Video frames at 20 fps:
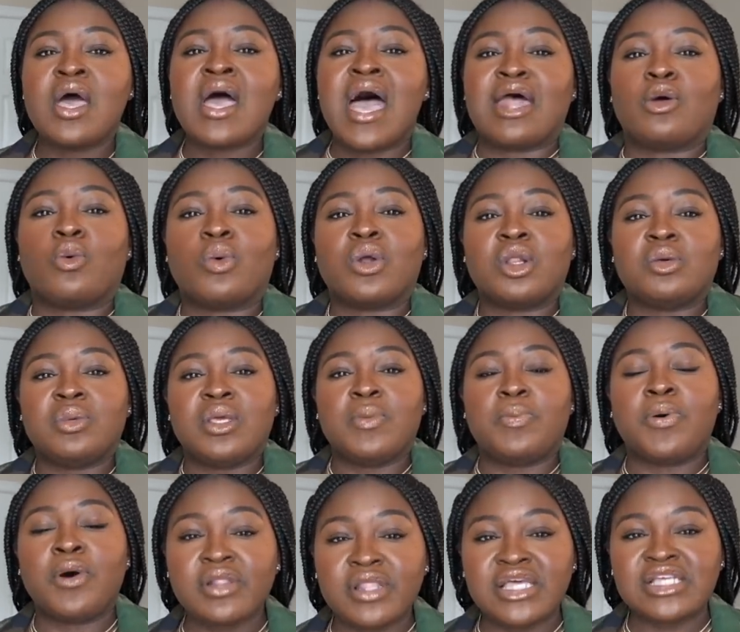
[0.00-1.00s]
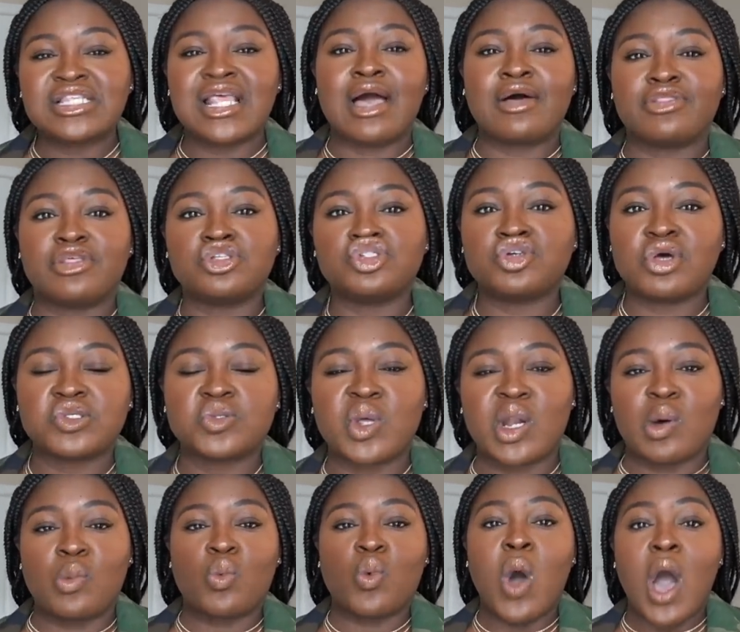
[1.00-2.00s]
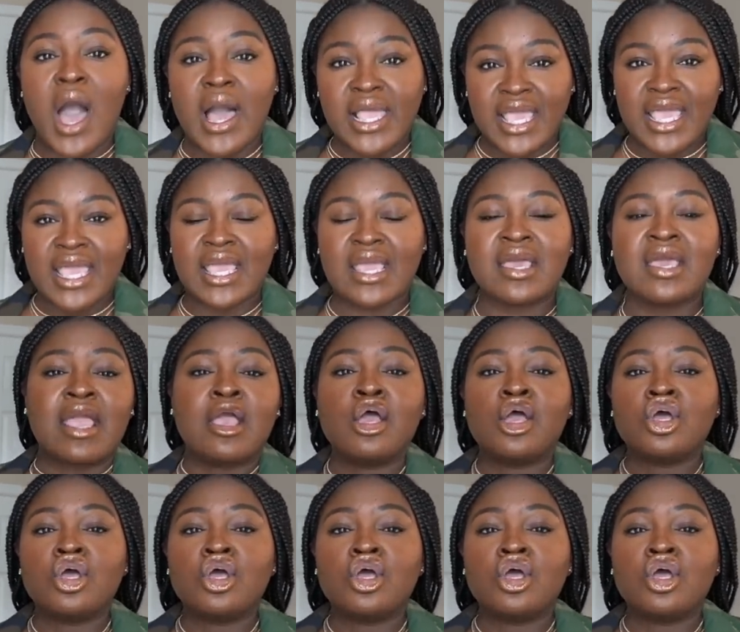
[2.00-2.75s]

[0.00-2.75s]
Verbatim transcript: i don't want to be pulling down the dress when i'm walking